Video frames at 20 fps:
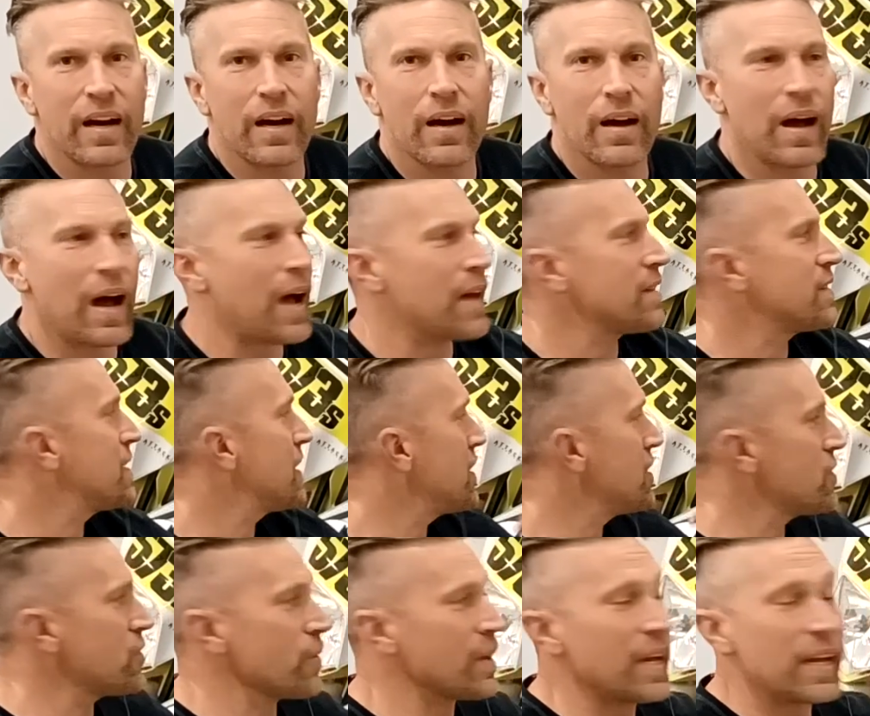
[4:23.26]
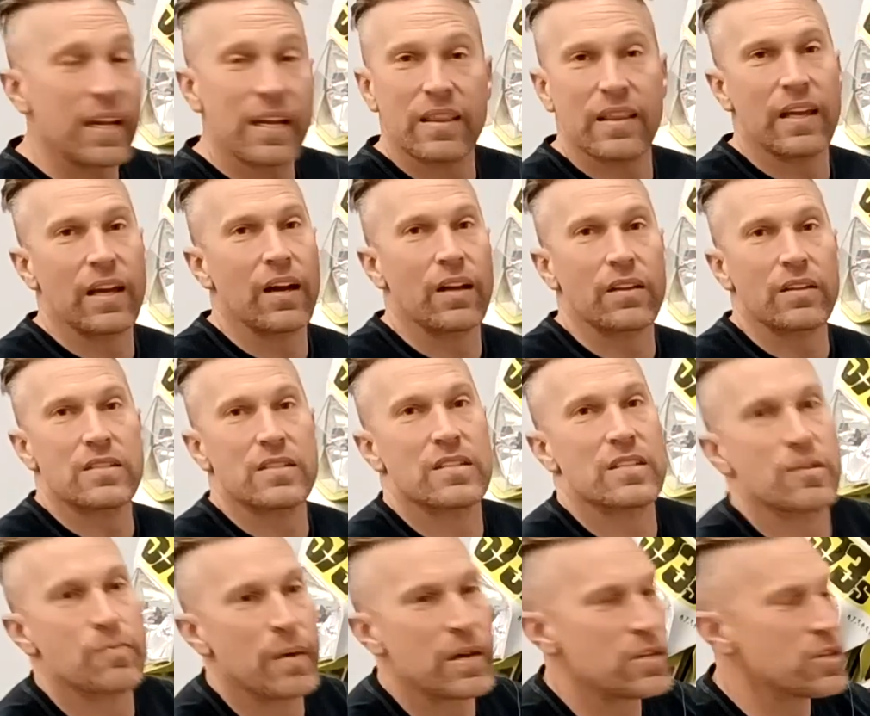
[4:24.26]
I didn't do anything on the
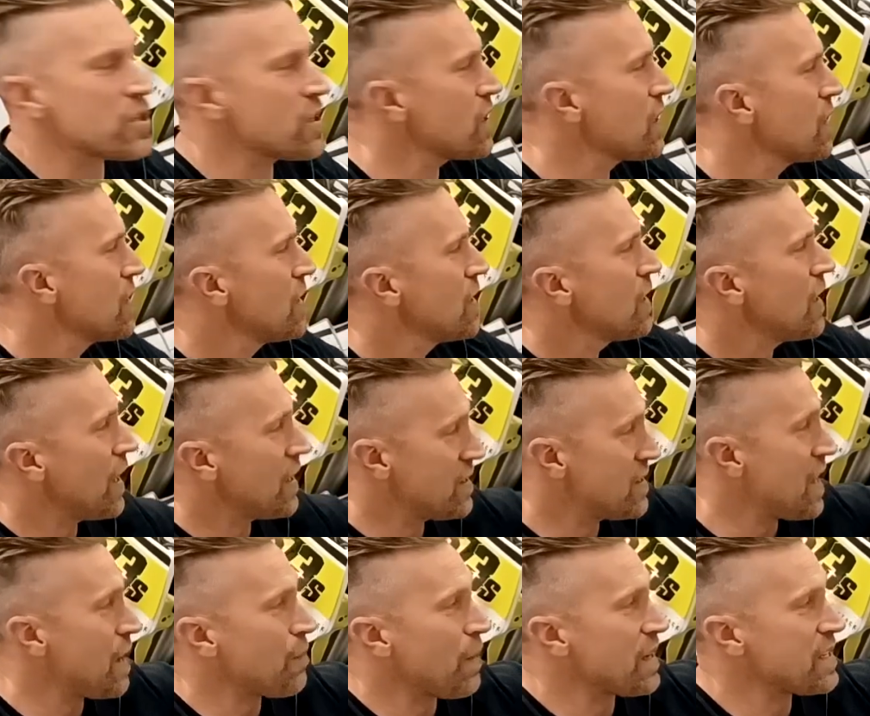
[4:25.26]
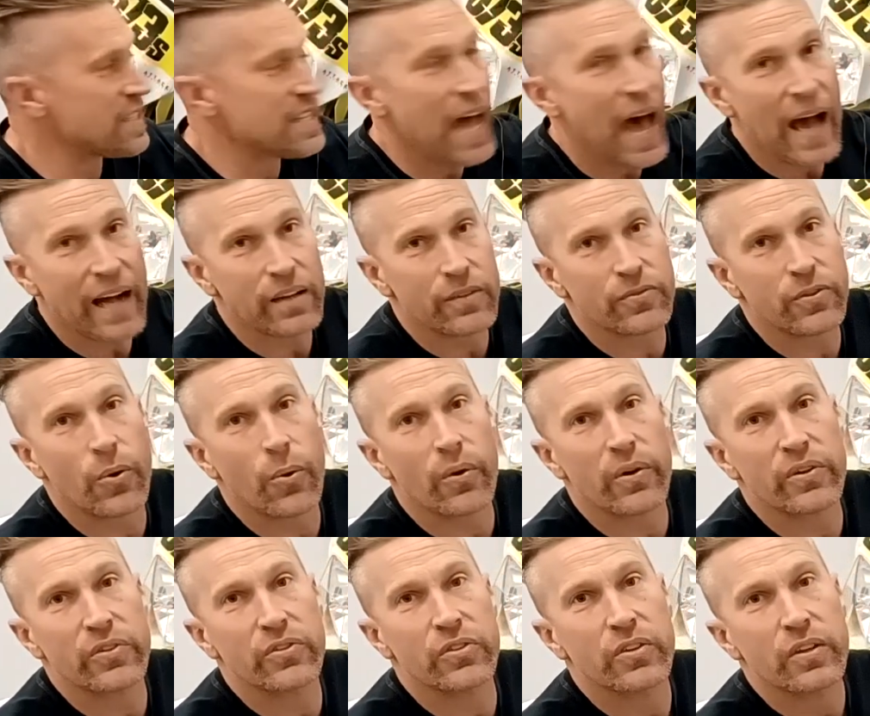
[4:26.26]
suspension. I set my sag, of
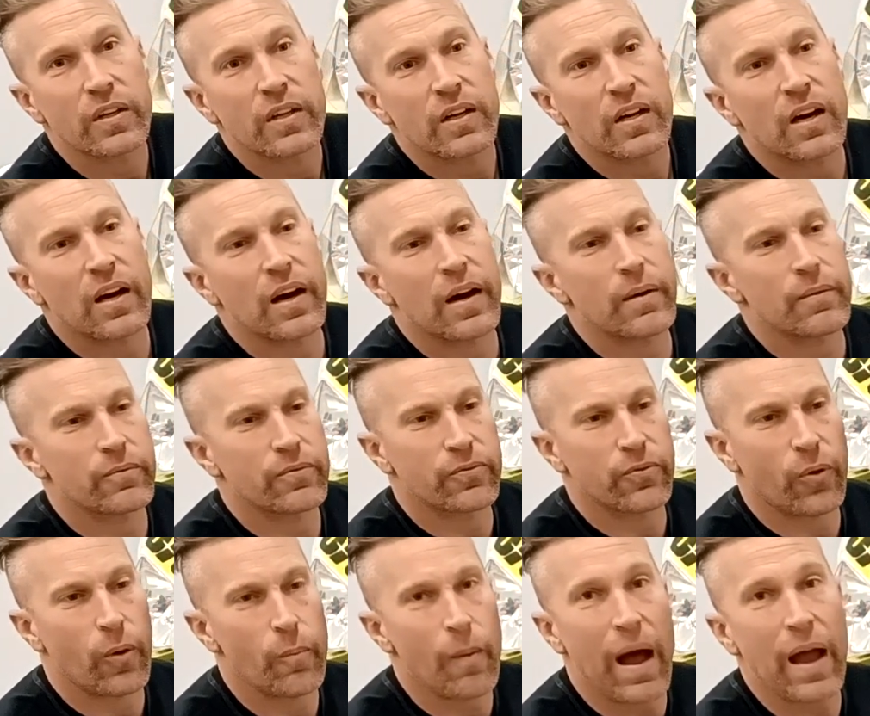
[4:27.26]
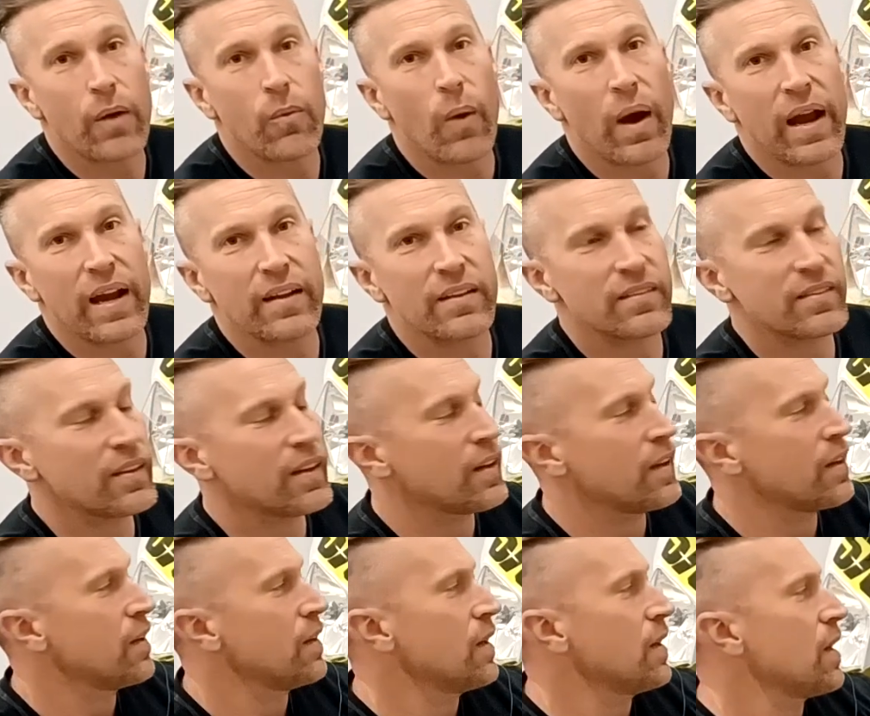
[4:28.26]
course, for my weight.
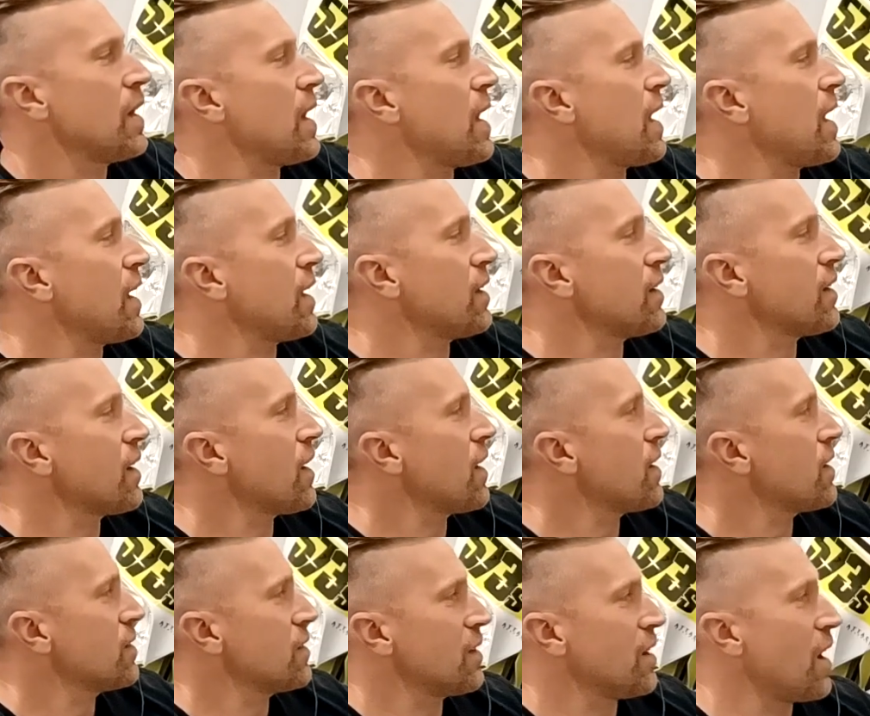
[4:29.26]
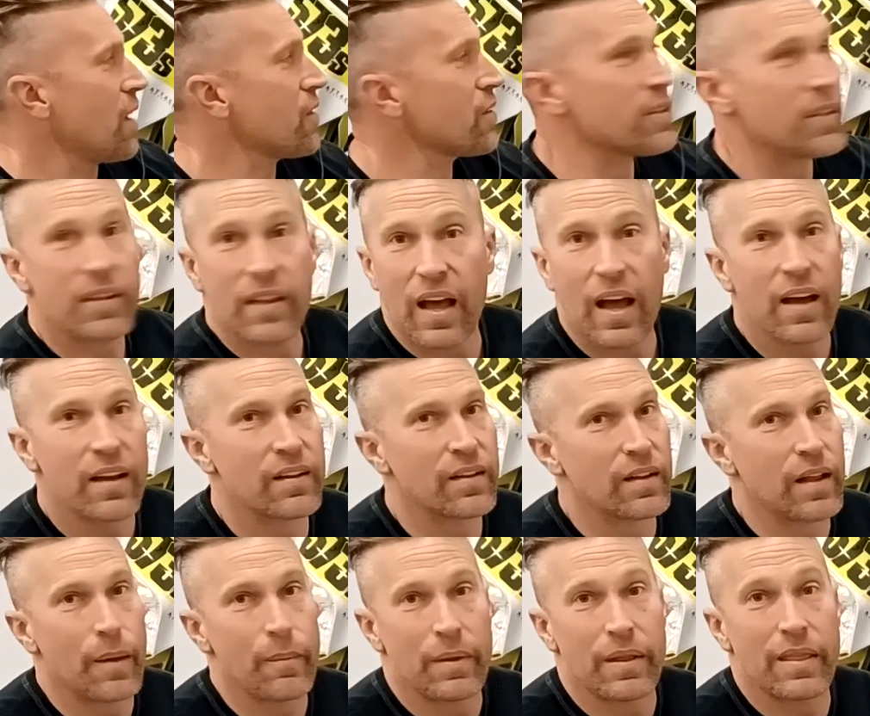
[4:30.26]
And other than that,
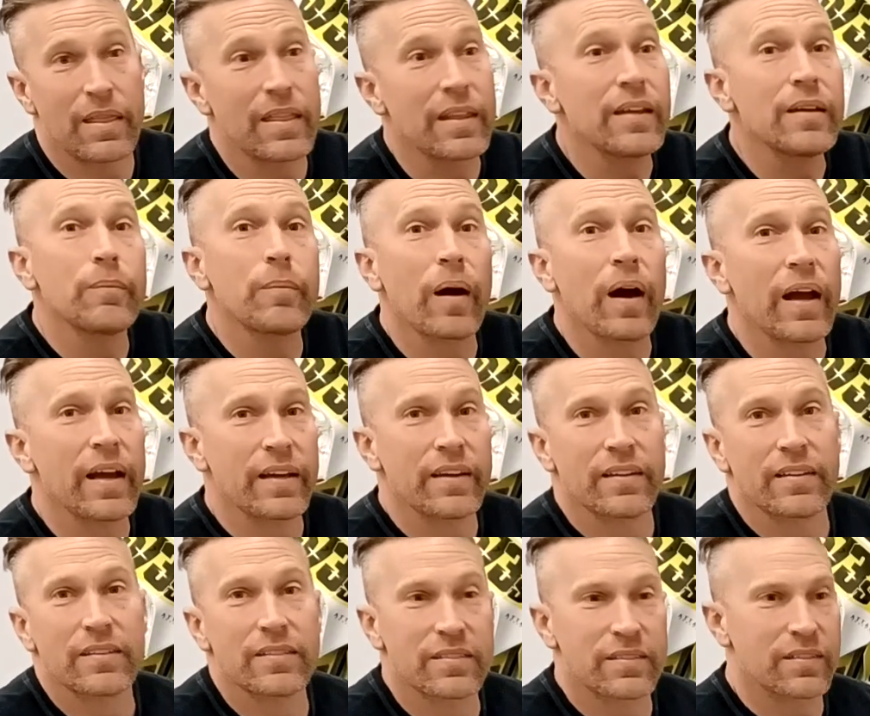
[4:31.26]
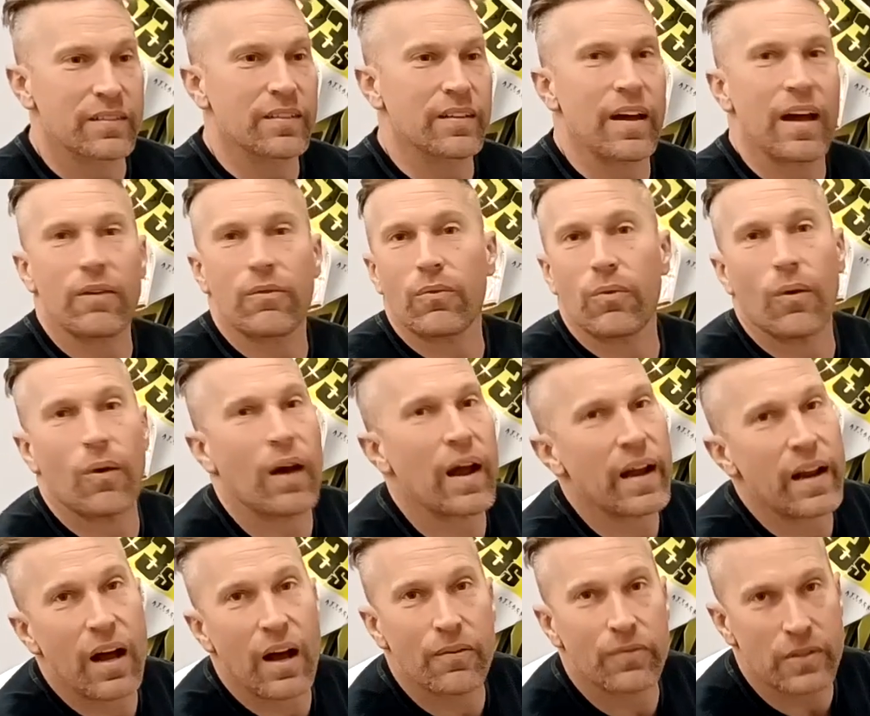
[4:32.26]
the bike is
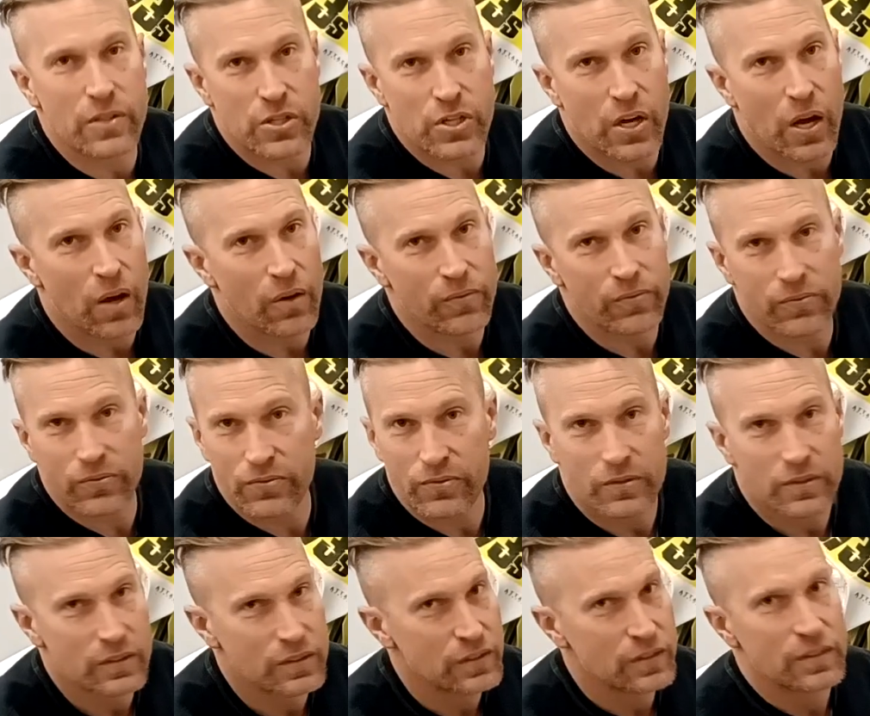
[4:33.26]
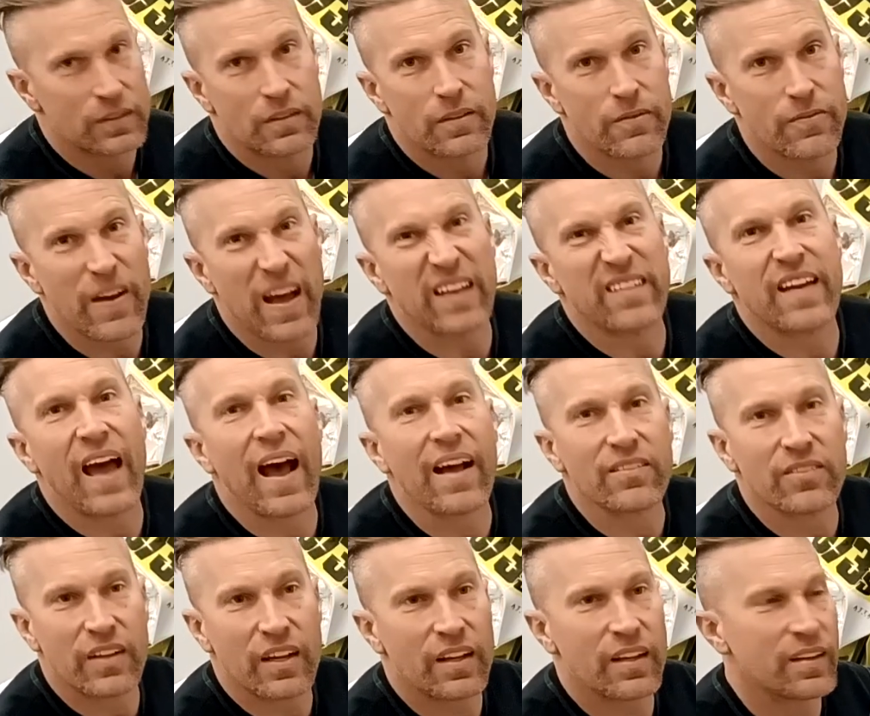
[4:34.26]
right off the shelf.
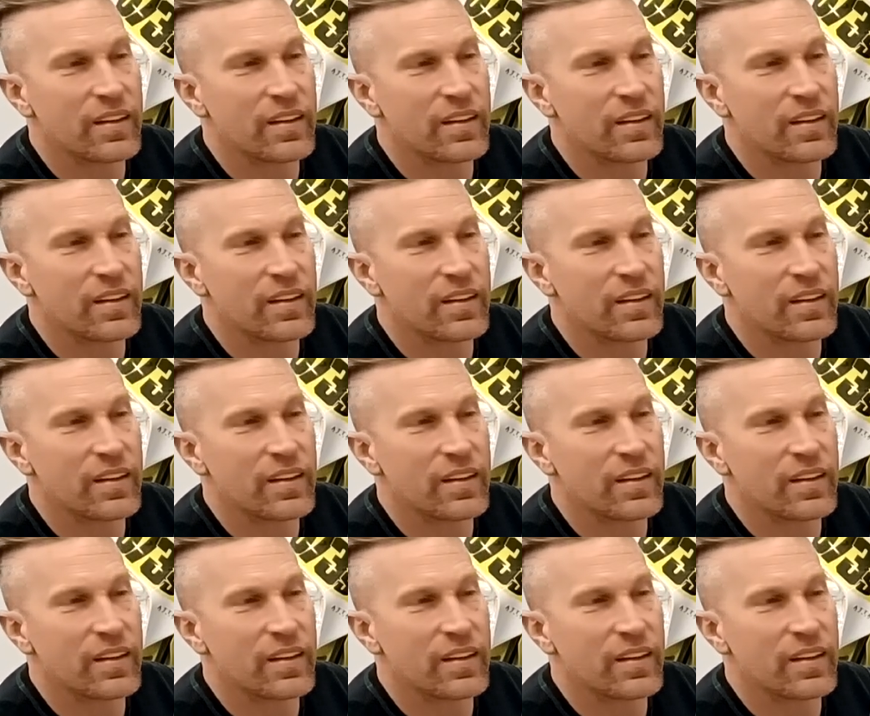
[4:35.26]
Fantastic.